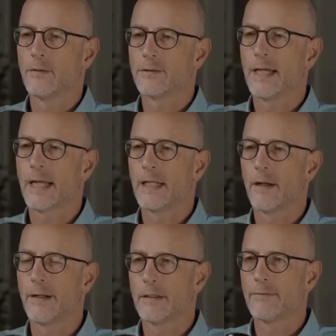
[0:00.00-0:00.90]

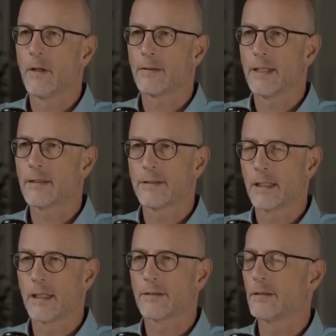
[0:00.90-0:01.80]
secondary default testing
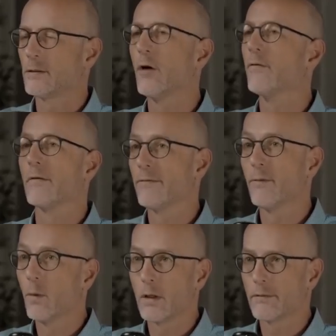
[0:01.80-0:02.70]
unless it's over
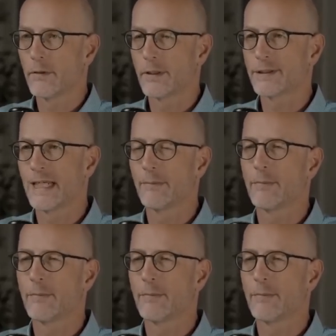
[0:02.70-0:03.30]
4, for example,